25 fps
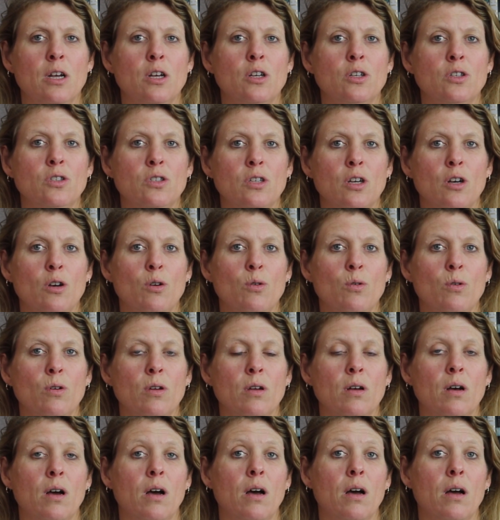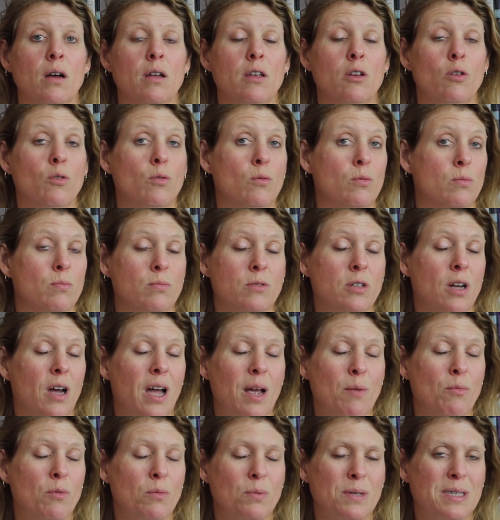So your
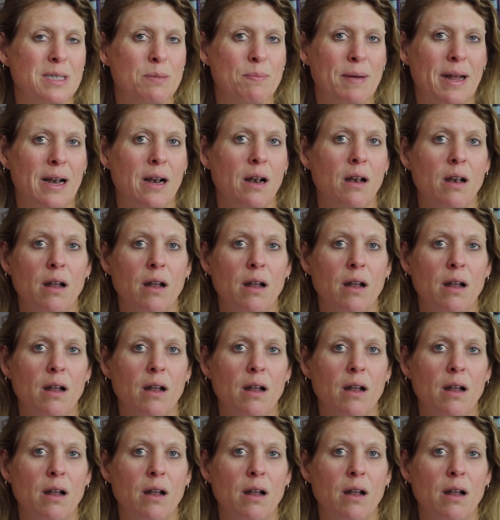time will be spent